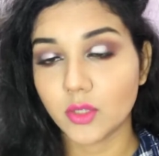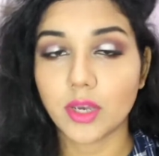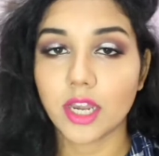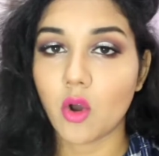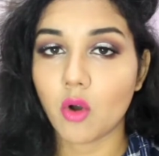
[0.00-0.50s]
you
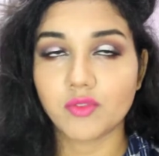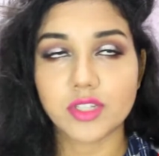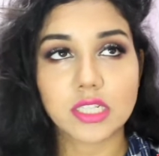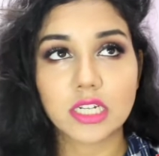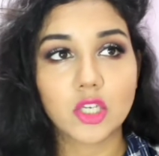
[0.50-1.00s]
can
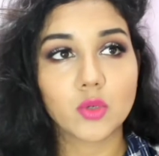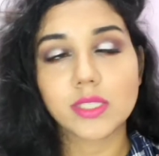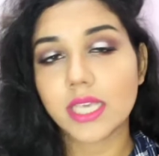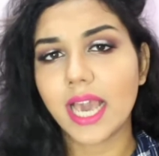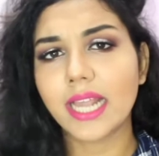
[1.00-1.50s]
obviously
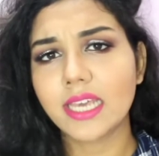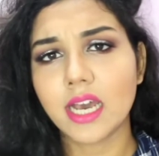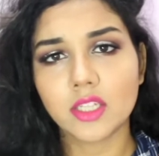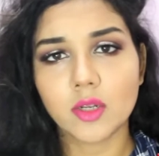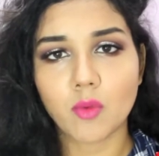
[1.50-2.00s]
use any
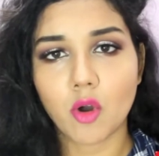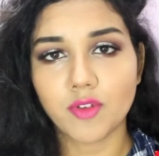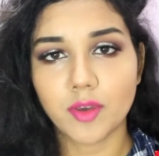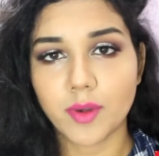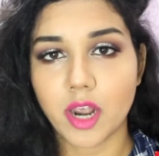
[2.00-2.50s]
other mauvey